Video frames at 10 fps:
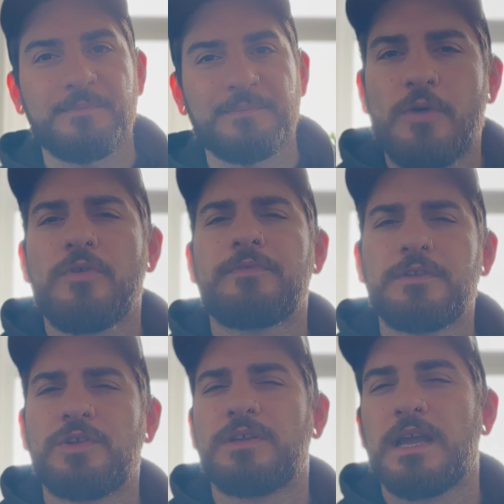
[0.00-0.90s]
How often
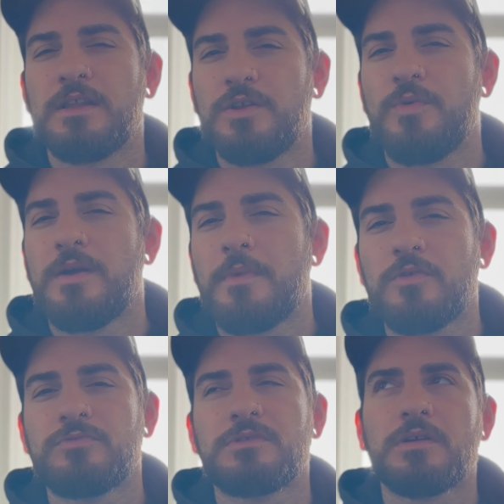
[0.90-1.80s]
should you get new ear
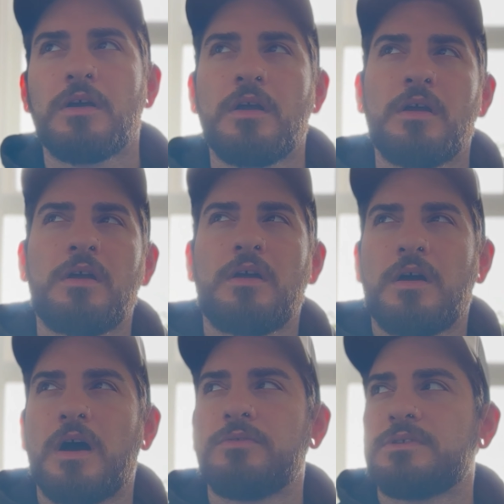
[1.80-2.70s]
molds?
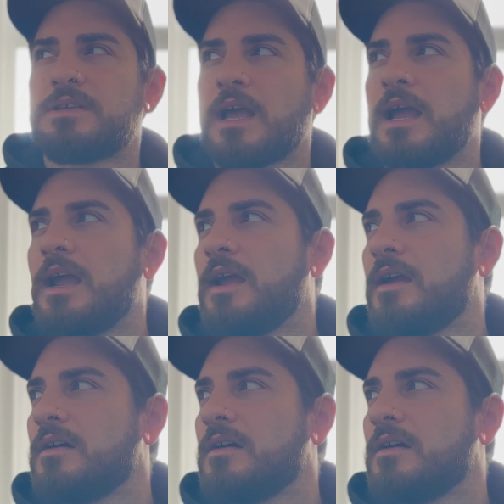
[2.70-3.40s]
I would say